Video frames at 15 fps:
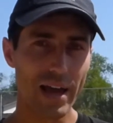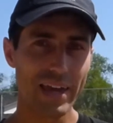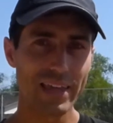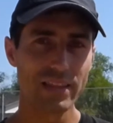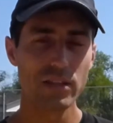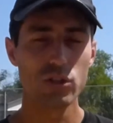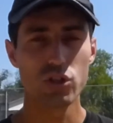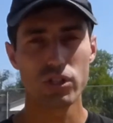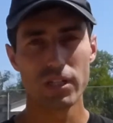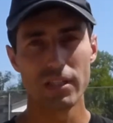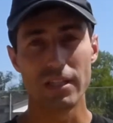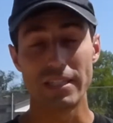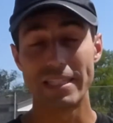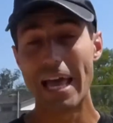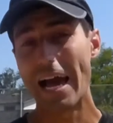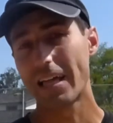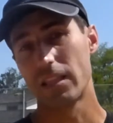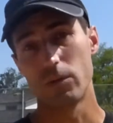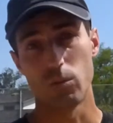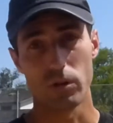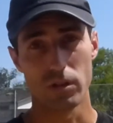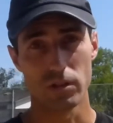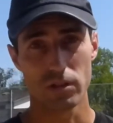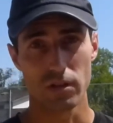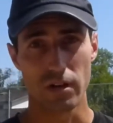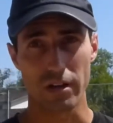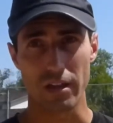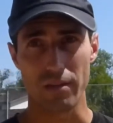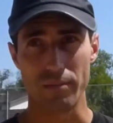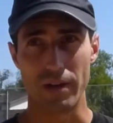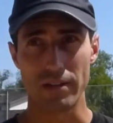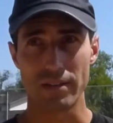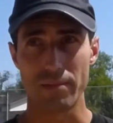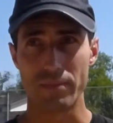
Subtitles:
can understand exactly what he's talking about.